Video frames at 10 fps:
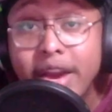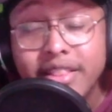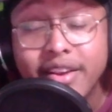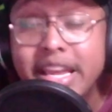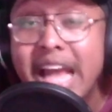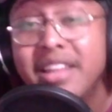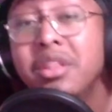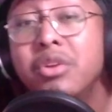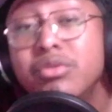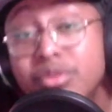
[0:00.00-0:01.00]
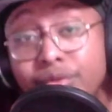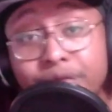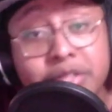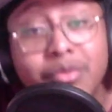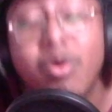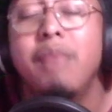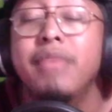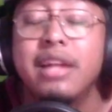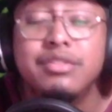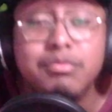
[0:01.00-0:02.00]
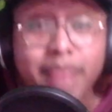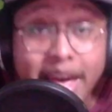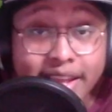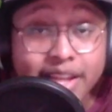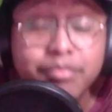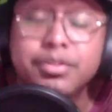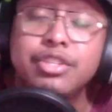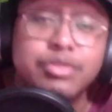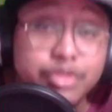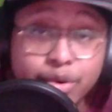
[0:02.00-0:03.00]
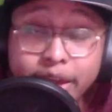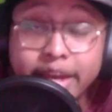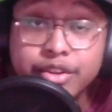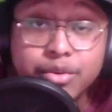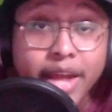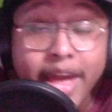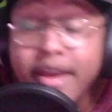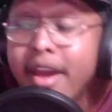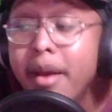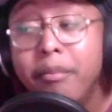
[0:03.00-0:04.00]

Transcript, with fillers: Right there, he got a little too physical. I'm not too mad at him, but you still can't do that.